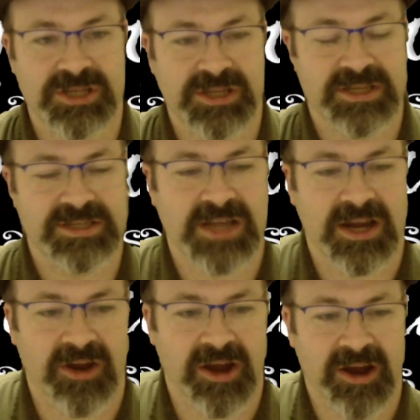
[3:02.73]
the
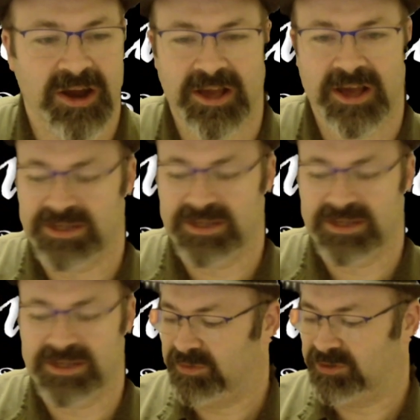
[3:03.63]
entire area, causing
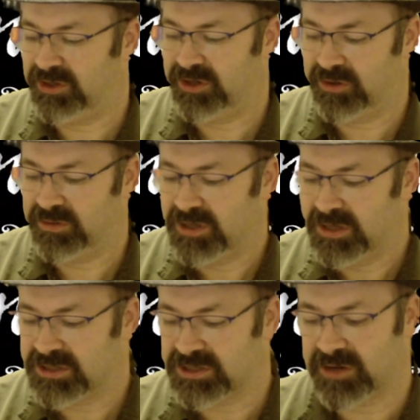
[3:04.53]
people to, you know,
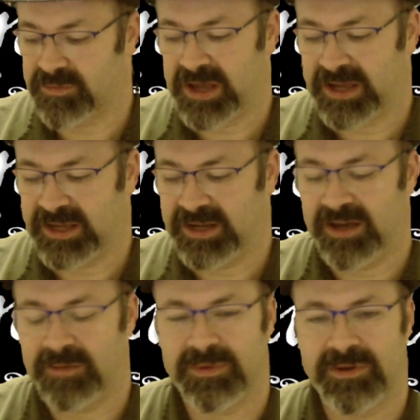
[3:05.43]
start packing
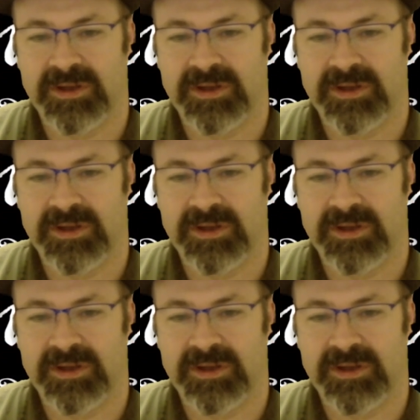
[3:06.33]
up.